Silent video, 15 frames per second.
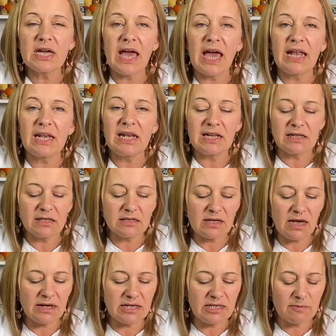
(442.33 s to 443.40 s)
get in little
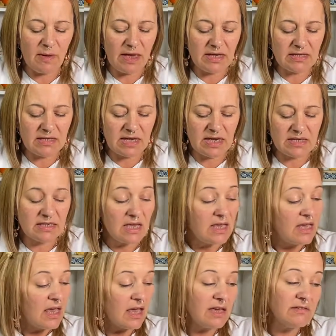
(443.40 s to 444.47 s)
tiny spaces,
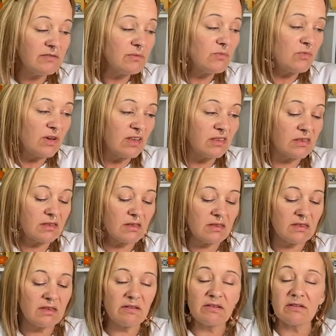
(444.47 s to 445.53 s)
even
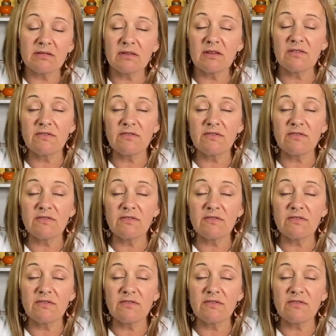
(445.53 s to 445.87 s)
with the